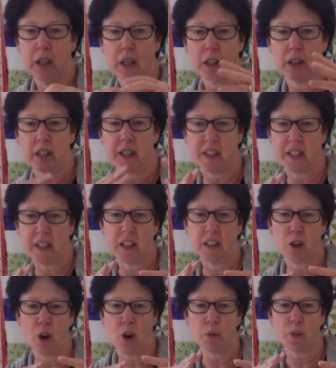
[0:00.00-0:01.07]

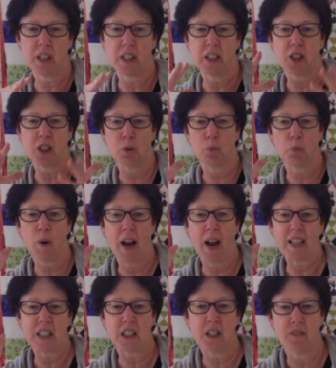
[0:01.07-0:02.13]
Those things. The
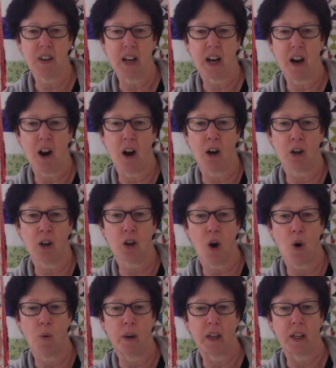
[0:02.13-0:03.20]
rest of it are
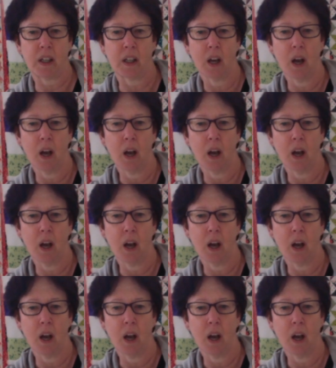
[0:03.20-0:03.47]
going